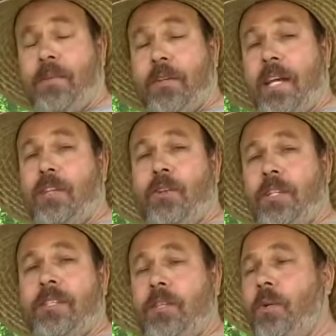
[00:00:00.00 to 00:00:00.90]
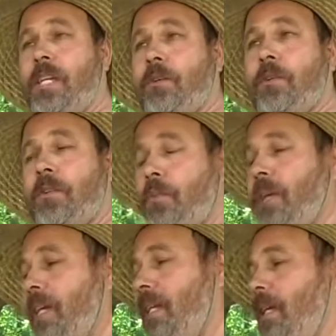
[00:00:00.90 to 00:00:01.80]
it or not, you can still hear the
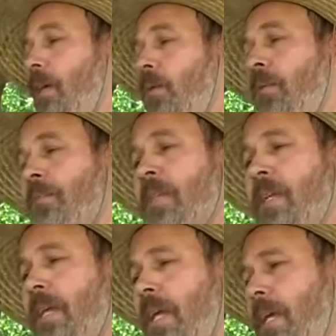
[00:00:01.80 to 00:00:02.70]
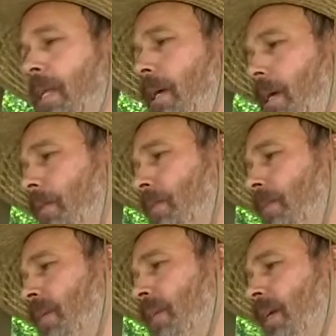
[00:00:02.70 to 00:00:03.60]
radio. And
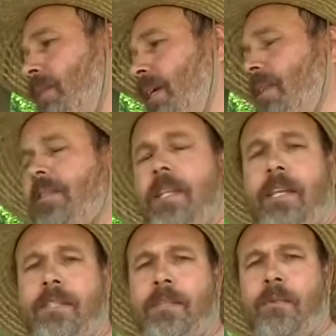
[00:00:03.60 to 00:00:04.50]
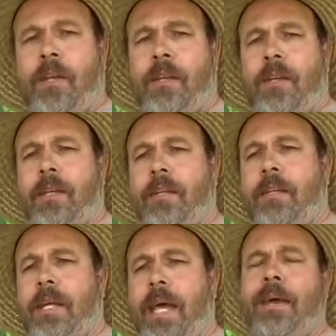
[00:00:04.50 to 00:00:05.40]
it's nice
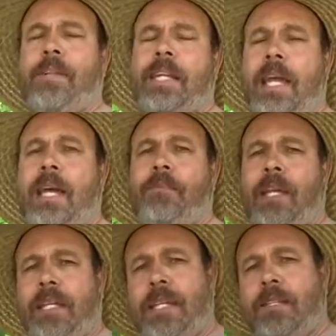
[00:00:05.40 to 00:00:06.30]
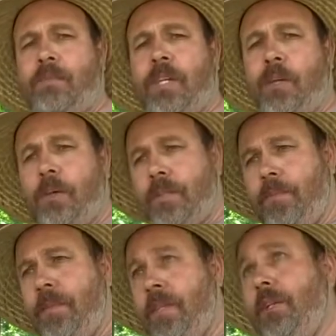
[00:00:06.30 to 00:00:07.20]
having a cab like this because
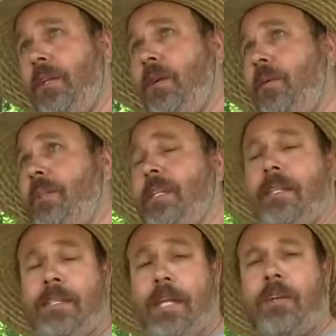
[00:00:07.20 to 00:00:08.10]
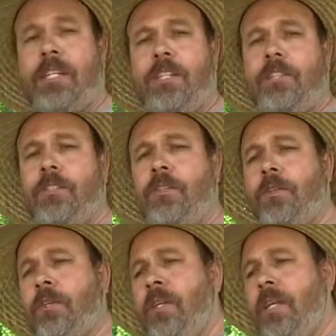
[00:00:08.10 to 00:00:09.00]
of, you know, it's air
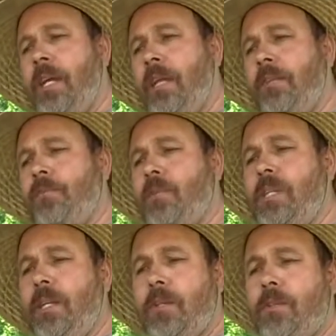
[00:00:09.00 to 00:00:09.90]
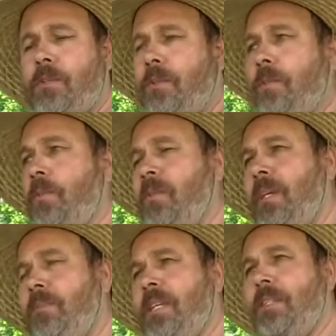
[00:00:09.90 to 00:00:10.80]
conditioner. And for years,
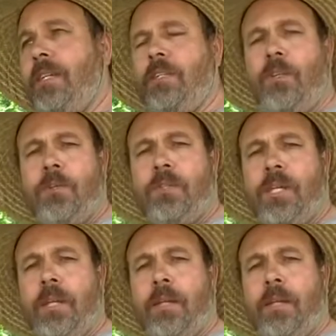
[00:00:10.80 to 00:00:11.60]
me and my son used